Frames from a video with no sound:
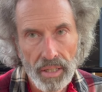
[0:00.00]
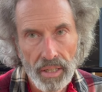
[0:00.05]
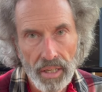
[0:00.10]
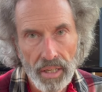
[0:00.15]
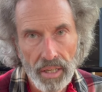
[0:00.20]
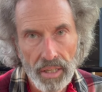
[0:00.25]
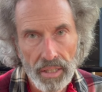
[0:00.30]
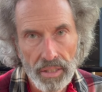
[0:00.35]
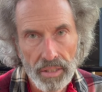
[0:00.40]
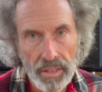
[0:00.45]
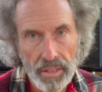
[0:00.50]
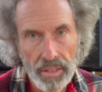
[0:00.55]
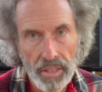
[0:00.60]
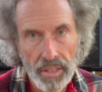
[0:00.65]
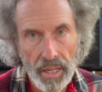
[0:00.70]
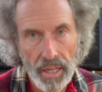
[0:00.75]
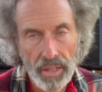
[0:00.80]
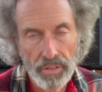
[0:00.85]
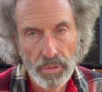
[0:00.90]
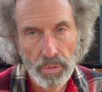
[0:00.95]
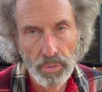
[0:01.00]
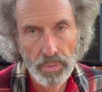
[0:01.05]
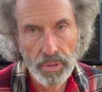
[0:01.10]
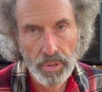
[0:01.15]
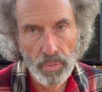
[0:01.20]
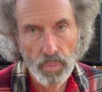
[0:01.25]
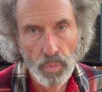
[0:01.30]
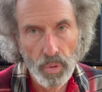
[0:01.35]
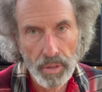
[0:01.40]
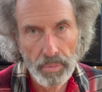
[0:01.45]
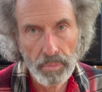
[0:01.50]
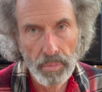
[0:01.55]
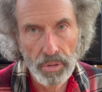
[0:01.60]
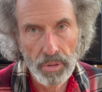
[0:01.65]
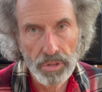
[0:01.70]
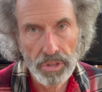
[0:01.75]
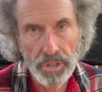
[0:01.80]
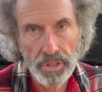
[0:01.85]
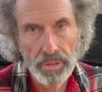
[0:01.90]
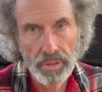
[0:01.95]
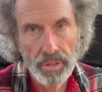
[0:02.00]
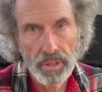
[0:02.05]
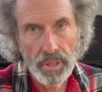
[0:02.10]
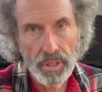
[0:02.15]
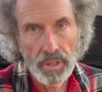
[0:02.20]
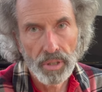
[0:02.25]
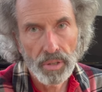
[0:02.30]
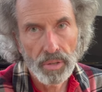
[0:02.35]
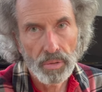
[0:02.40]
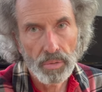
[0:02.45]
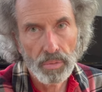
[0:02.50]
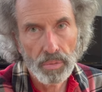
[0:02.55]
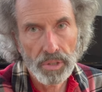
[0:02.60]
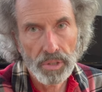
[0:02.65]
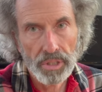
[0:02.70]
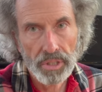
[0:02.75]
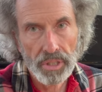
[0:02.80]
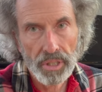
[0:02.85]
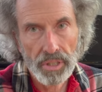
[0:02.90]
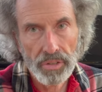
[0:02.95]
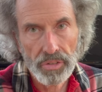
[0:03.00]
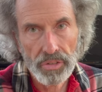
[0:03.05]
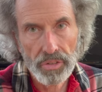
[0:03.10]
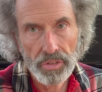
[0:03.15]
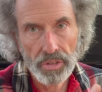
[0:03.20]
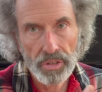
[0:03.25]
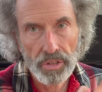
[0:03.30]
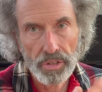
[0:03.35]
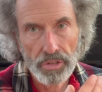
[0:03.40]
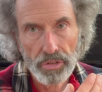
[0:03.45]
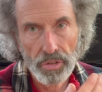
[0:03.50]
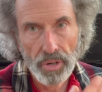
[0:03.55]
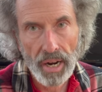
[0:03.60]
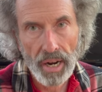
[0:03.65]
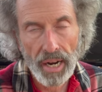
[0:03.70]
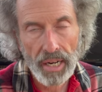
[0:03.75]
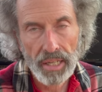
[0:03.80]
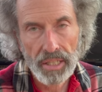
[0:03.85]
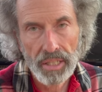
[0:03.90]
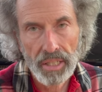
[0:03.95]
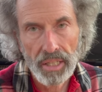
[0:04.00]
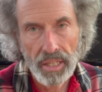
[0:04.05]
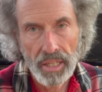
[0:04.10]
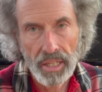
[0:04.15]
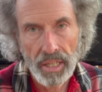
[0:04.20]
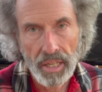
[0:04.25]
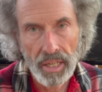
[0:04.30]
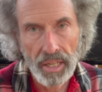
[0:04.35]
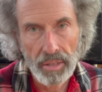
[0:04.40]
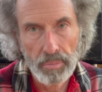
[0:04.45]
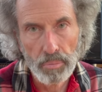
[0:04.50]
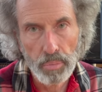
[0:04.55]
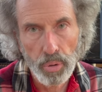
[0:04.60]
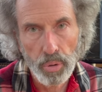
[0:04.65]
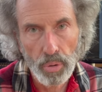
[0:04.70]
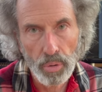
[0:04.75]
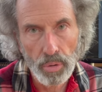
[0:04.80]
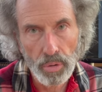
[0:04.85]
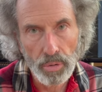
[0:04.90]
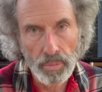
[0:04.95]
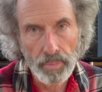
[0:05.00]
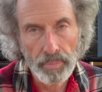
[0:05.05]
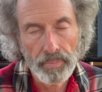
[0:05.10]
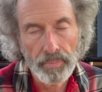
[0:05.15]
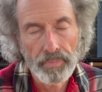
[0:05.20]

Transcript: And it has only one motion, which is to contract and pull.